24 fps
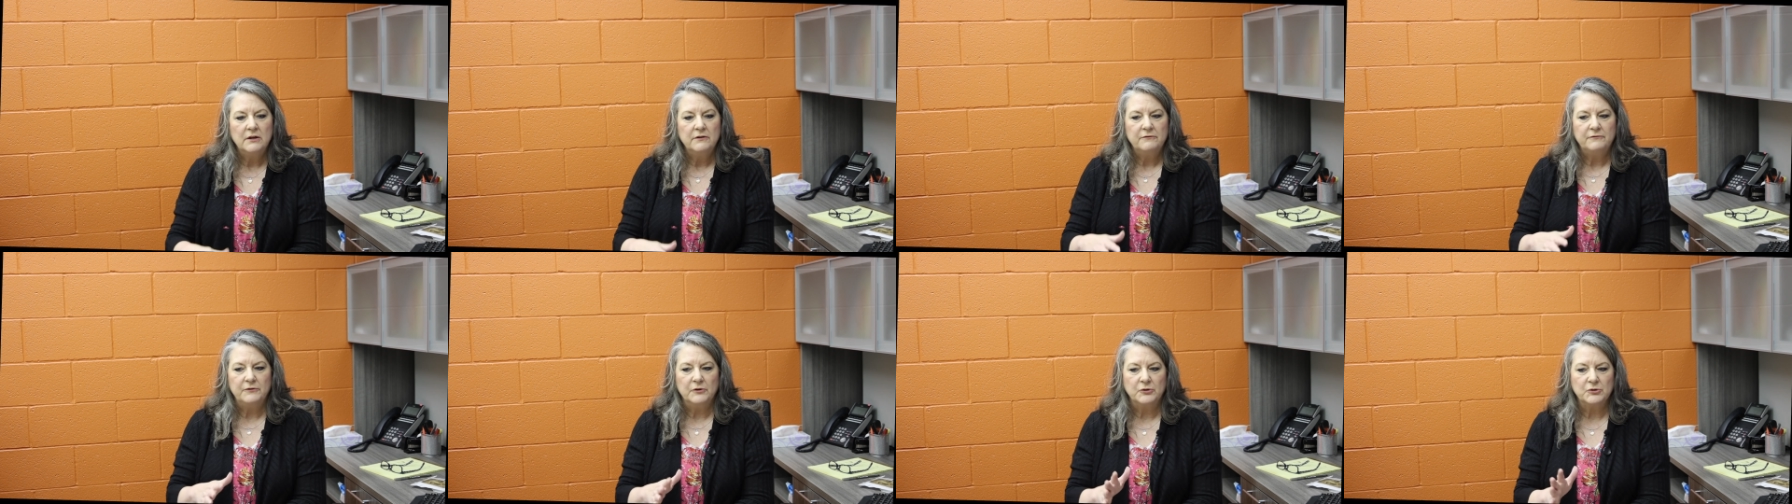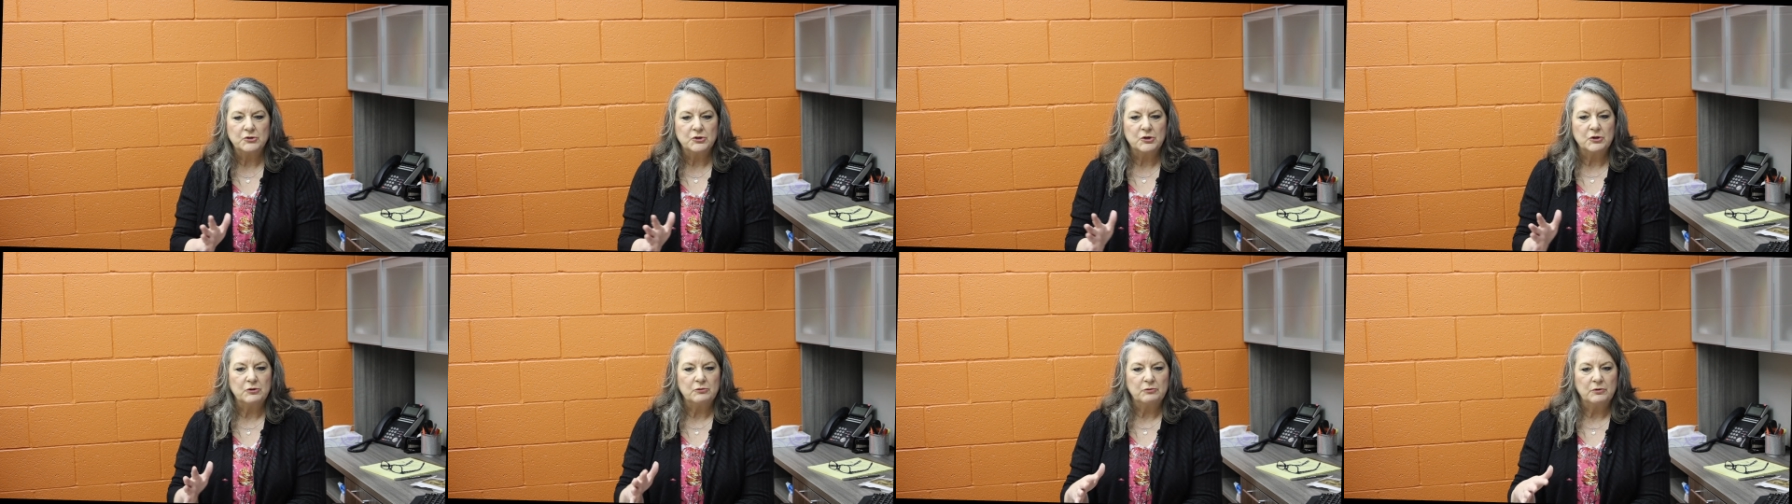
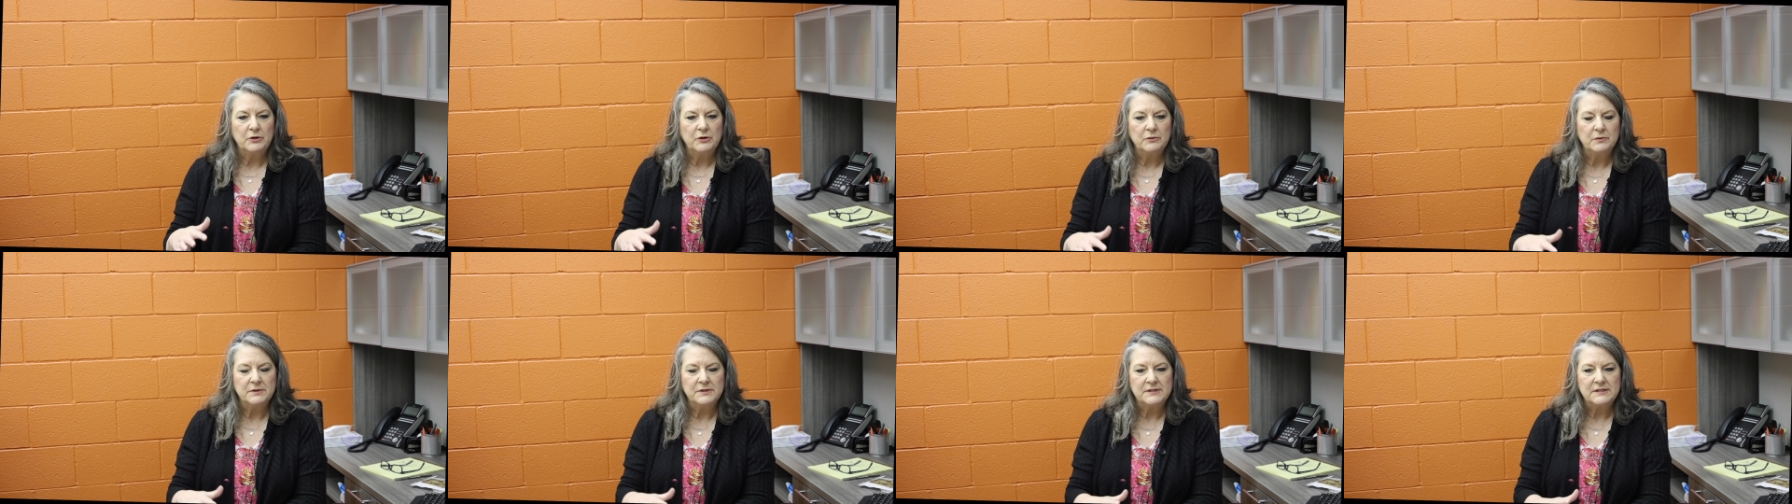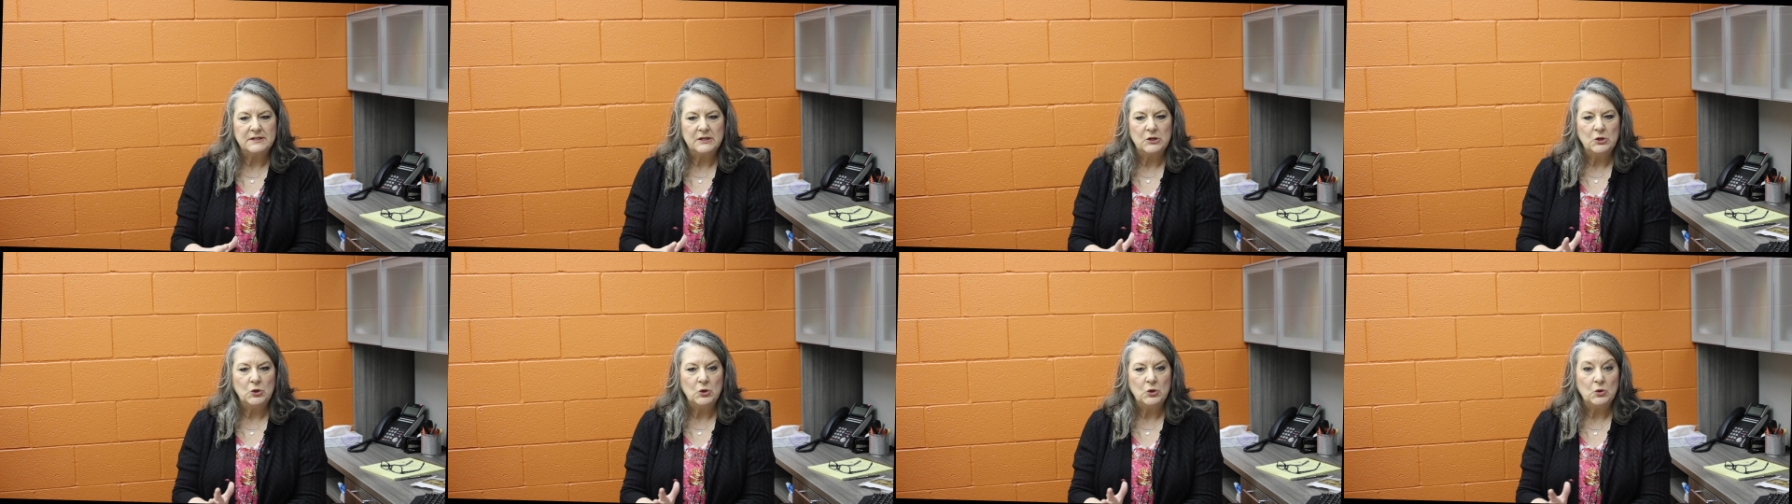filter through and
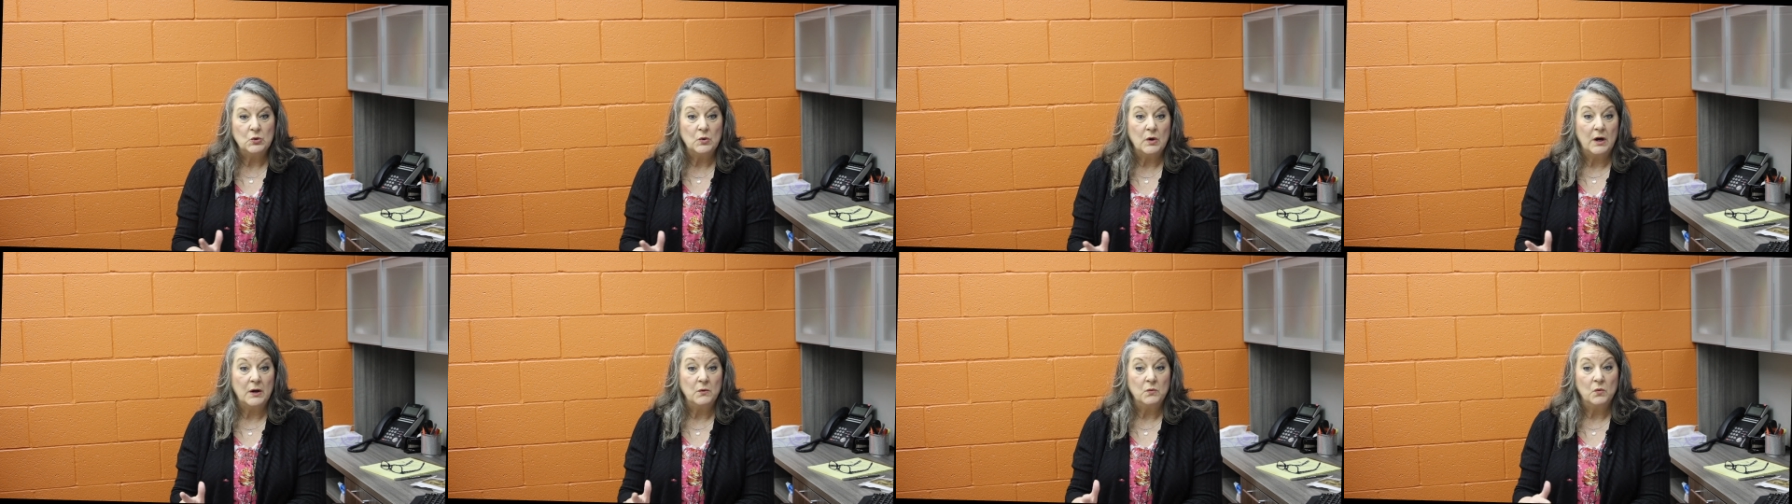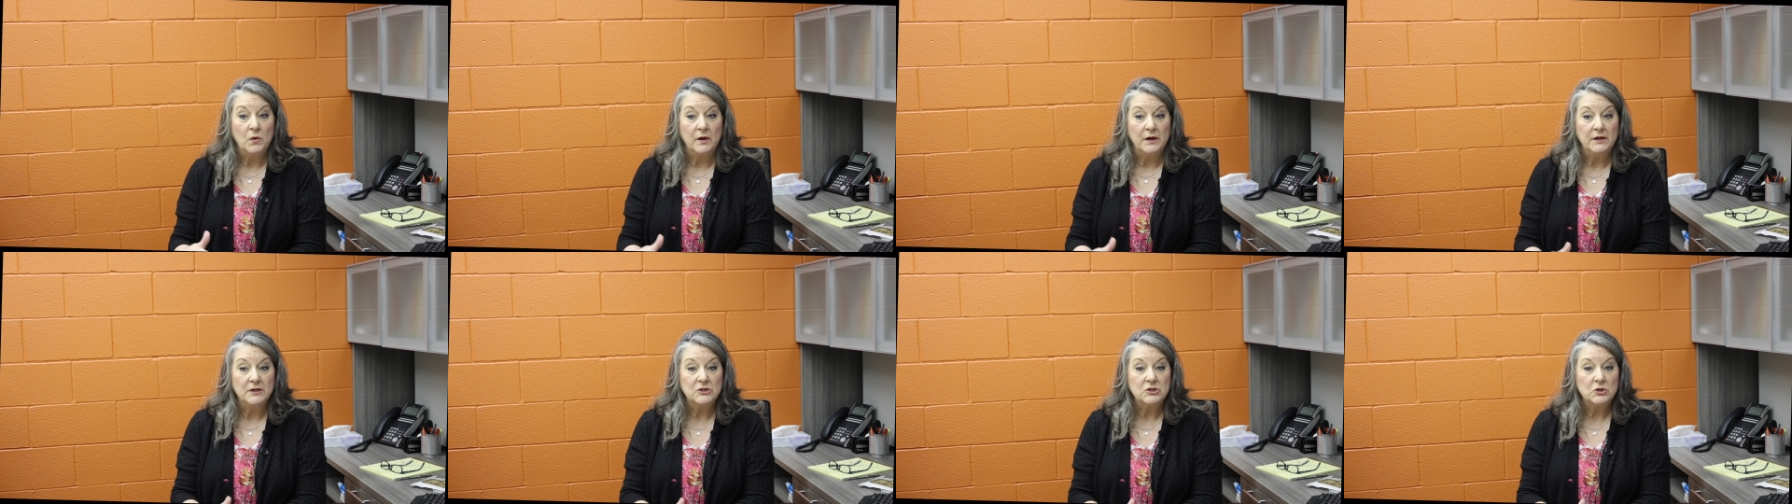see who I
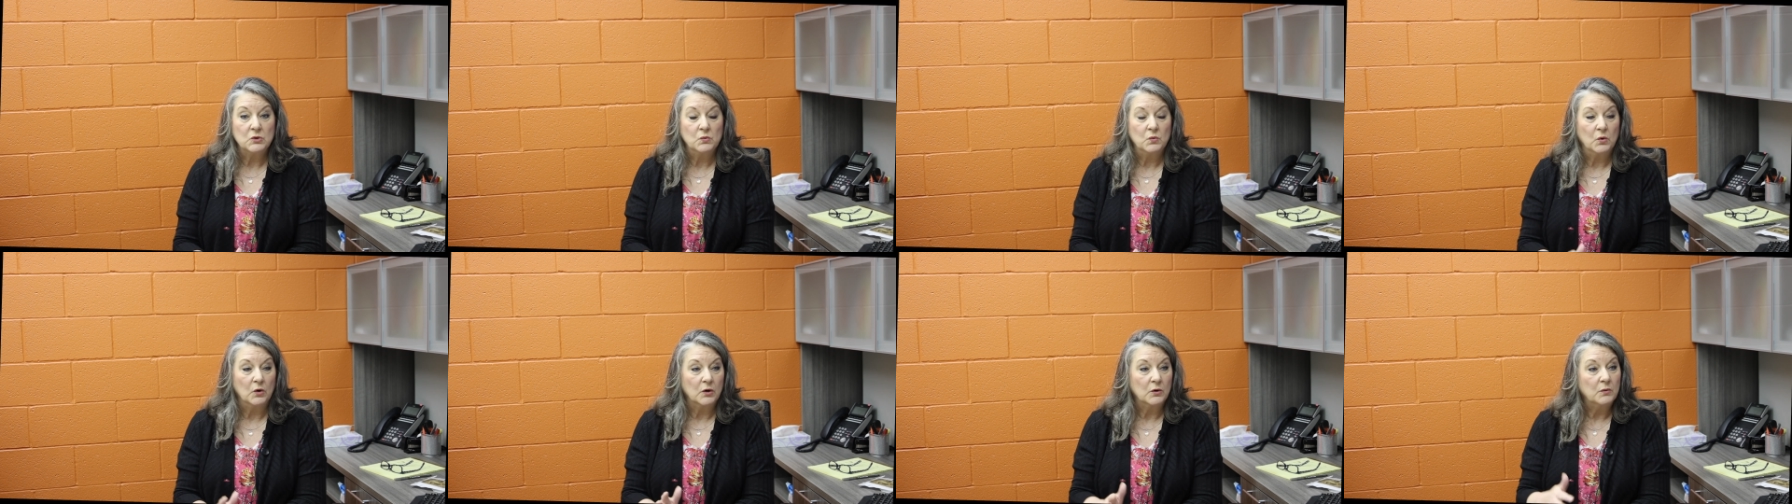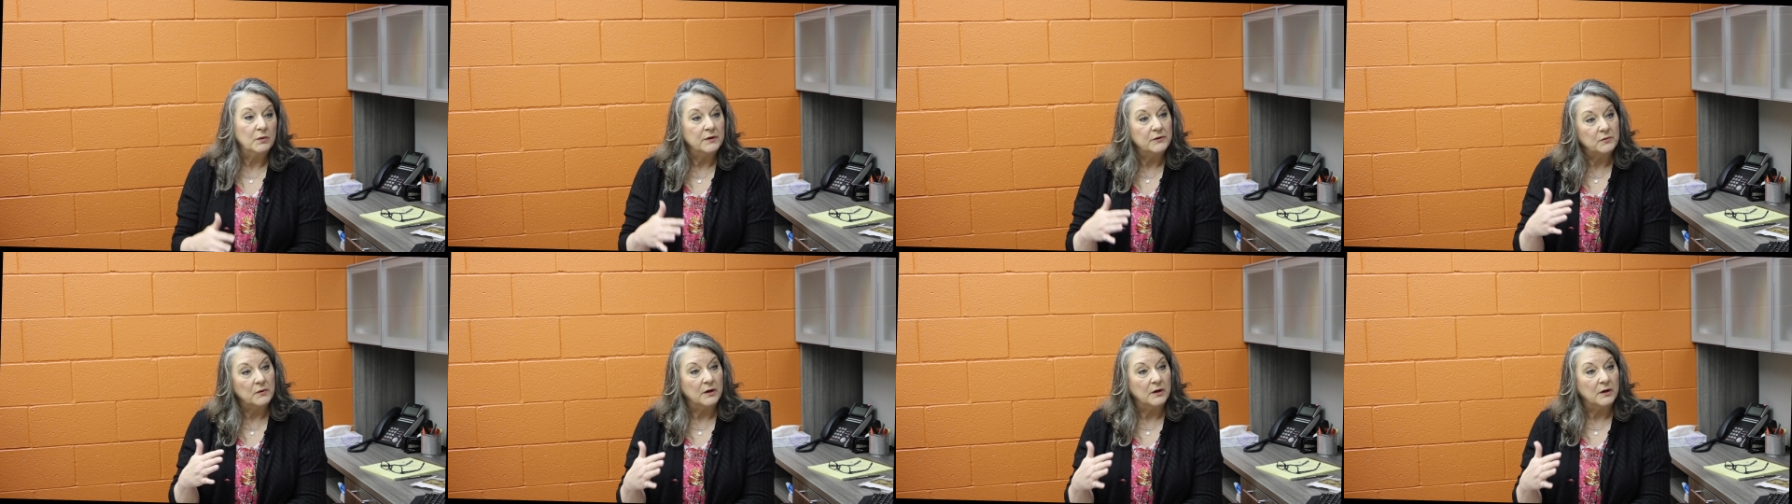wanted to work with,